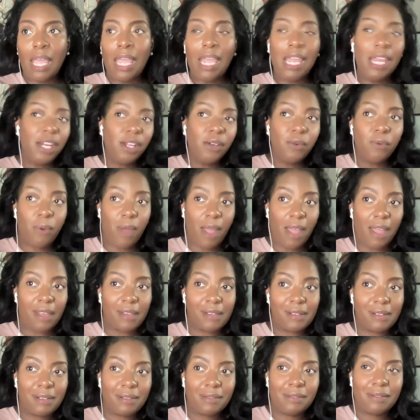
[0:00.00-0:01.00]

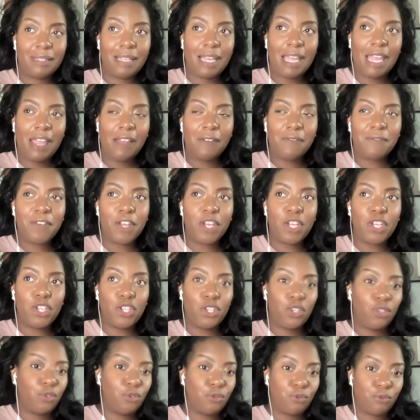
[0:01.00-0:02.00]
anyway if
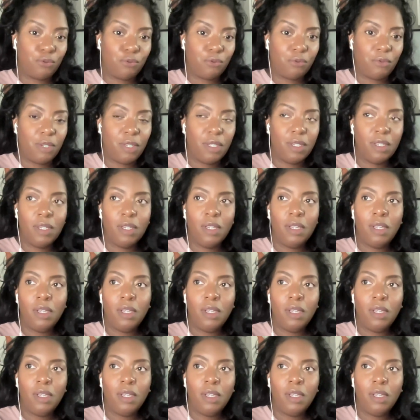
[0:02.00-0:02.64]
you